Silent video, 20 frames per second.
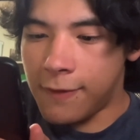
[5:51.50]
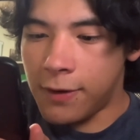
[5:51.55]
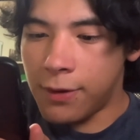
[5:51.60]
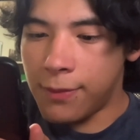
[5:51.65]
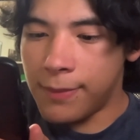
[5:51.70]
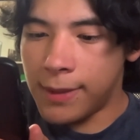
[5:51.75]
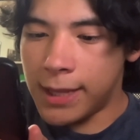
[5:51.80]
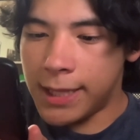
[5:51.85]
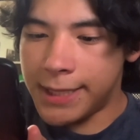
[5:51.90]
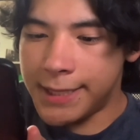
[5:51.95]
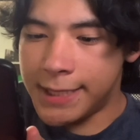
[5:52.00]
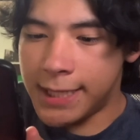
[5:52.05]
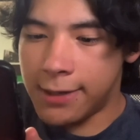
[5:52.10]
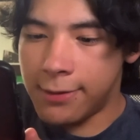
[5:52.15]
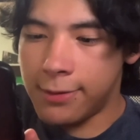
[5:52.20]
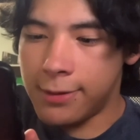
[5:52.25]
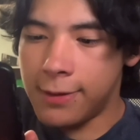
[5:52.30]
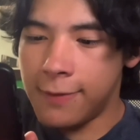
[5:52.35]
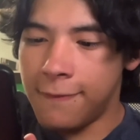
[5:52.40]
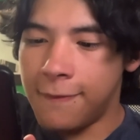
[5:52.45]

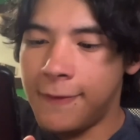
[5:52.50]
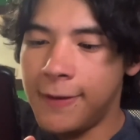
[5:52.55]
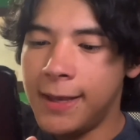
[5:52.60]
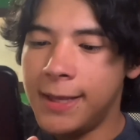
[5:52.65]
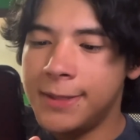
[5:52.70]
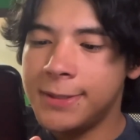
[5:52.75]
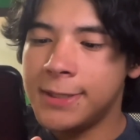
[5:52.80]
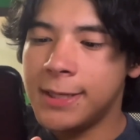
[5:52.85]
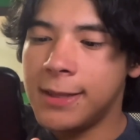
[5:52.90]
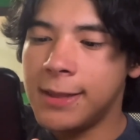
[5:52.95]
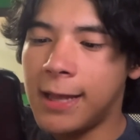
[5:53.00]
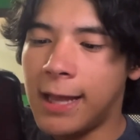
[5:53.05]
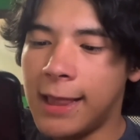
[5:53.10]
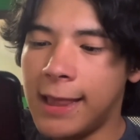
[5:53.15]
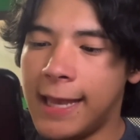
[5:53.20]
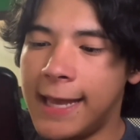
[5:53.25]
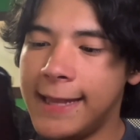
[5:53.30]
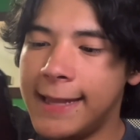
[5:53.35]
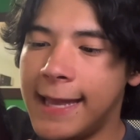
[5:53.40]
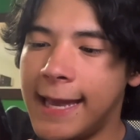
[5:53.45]
military defeats in the
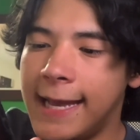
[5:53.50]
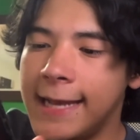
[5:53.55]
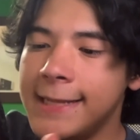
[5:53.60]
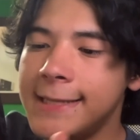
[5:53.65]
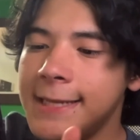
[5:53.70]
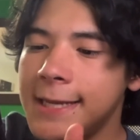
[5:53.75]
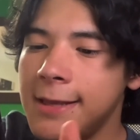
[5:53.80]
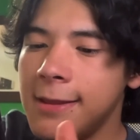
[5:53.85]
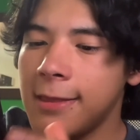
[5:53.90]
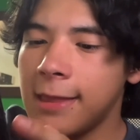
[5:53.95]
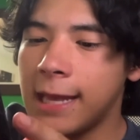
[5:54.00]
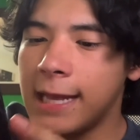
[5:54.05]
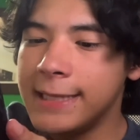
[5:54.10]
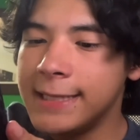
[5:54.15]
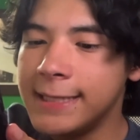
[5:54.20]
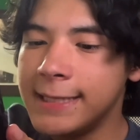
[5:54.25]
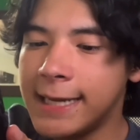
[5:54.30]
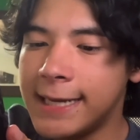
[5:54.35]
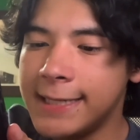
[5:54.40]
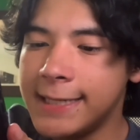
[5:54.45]
late 18th
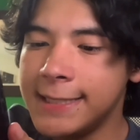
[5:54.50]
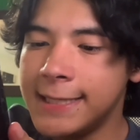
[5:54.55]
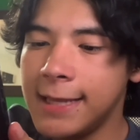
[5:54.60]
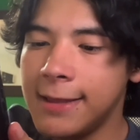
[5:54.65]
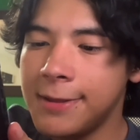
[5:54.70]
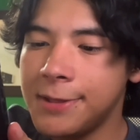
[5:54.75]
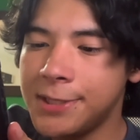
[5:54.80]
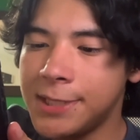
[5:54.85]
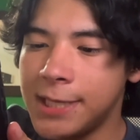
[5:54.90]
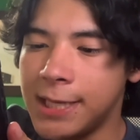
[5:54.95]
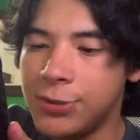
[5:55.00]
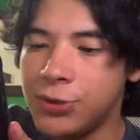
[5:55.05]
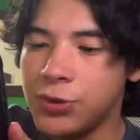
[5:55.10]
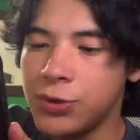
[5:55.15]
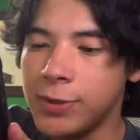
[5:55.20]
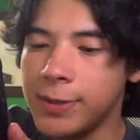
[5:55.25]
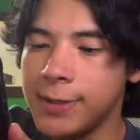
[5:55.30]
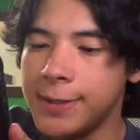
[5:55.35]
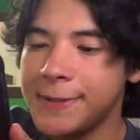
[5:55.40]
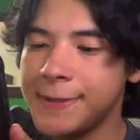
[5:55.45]
and 19th
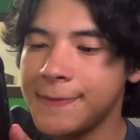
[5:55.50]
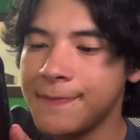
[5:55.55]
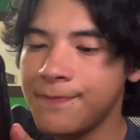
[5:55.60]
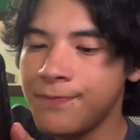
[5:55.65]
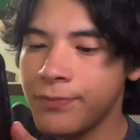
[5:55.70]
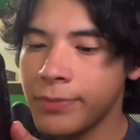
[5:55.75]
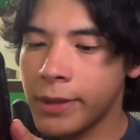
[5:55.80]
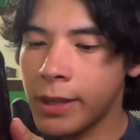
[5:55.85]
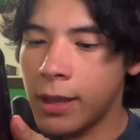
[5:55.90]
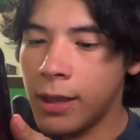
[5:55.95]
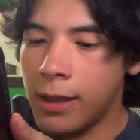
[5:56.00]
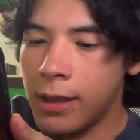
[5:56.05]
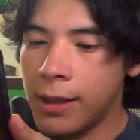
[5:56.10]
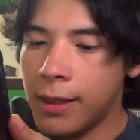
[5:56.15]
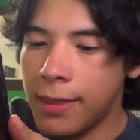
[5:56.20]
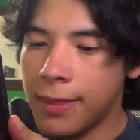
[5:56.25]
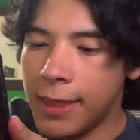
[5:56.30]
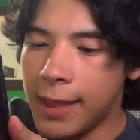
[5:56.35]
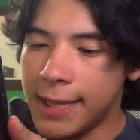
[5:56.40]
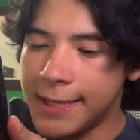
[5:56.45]
centuries.
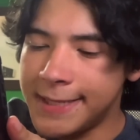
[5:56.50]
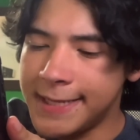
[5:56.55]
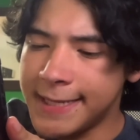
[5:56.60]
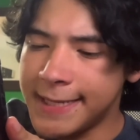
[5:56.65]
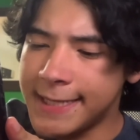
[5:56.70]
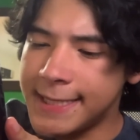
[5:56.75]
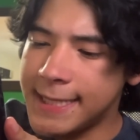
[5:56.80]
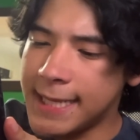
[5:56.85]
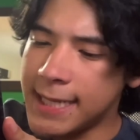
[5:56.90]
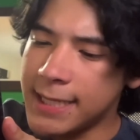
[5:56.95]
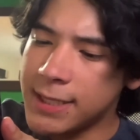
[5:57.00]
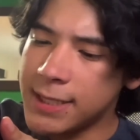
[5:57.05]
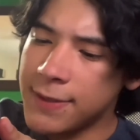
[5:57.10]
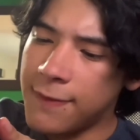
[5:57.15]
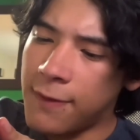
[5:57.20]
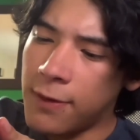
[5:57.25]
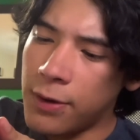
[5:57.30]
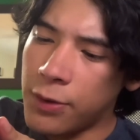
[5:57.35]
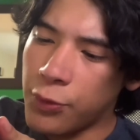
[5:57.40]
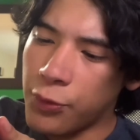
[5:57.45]
The
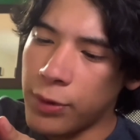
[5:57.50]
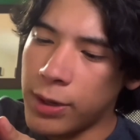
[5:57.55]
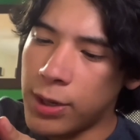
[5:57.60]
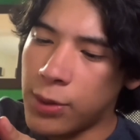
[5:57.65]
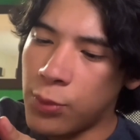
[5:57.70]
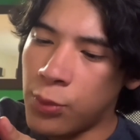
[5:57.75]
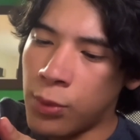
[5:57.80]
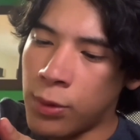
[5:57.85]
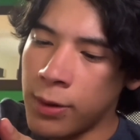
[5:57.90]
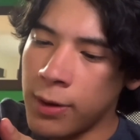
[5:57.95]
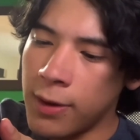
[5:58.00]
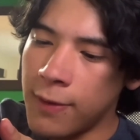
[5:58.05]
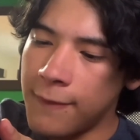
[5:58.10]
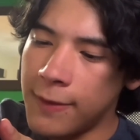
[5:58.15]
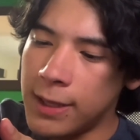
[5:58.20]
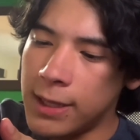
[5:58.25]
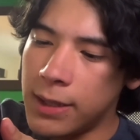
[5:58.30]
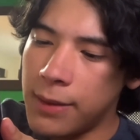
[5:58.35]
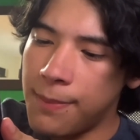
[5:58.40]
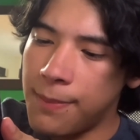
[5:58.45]
successful Greek War
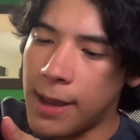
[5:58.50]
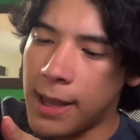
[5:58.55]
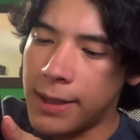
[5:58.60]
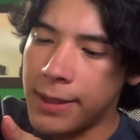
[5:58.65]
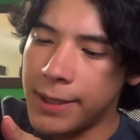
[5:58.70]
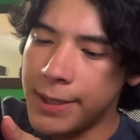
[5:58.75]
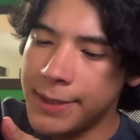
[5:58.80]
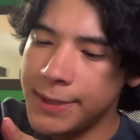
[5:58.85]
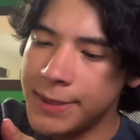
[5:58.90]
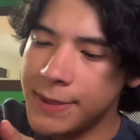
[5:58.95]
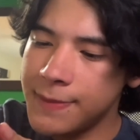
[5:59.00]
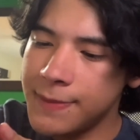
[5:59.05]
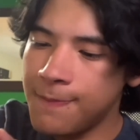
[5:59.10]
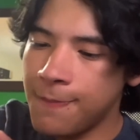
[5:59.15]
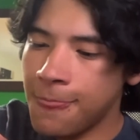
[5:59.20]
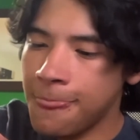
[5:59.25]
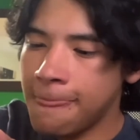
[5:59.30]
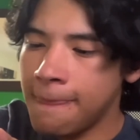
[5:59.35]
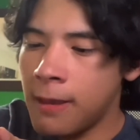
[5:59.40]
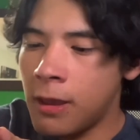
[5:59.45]
of Independence
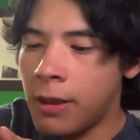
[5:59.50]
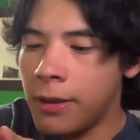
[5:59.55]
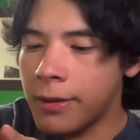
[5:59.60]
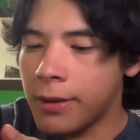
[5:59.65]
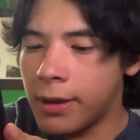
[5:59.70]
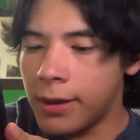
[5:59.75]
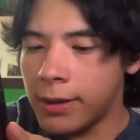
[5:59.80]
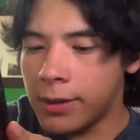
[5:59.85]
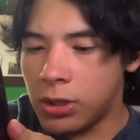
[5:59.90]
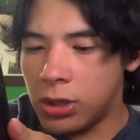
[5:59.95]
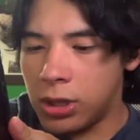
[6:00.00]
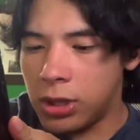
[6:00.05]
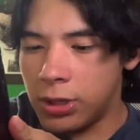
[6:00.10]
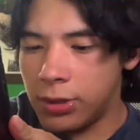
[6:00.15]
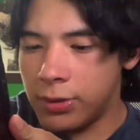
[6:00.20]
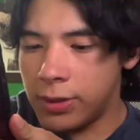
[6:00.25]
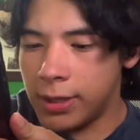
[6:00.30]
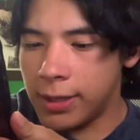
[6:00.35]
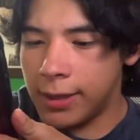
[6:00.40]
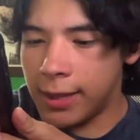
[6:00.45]

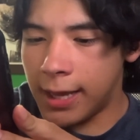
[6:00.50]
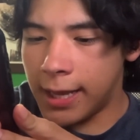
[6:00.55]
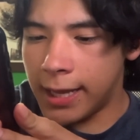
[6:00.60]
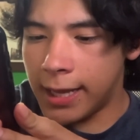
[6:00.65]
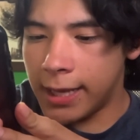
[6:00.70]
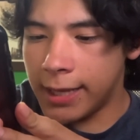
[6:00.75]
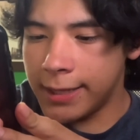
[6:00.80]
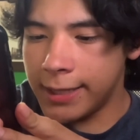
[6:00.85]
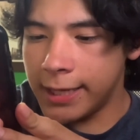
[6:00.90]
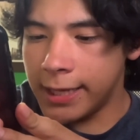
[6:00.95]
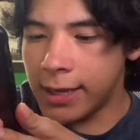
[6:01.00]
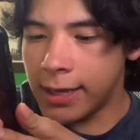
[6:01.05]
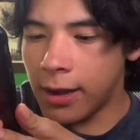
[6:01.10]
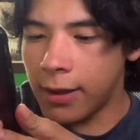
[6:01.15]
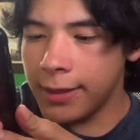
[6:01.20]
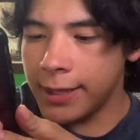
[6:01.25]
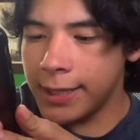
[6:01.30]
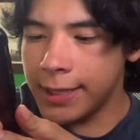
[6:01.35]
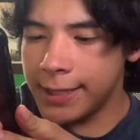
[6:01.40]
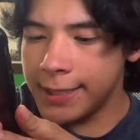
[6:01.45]
concluded the
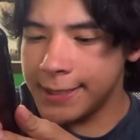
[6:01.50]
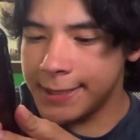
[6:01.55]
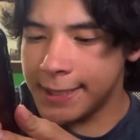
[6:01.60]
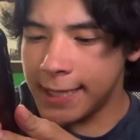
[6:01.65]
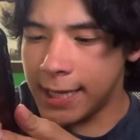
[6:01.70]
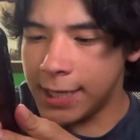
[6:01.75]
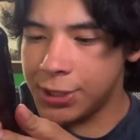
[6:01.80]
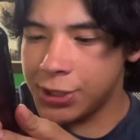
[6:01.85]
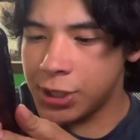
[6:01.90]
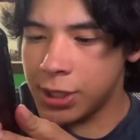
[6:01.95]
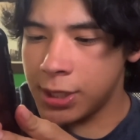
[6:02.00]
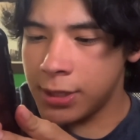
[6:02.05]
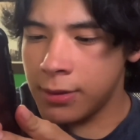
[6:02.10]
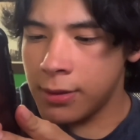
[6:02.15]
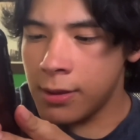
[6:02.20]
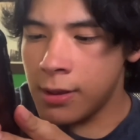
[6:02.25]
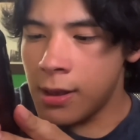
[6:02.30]
decolonization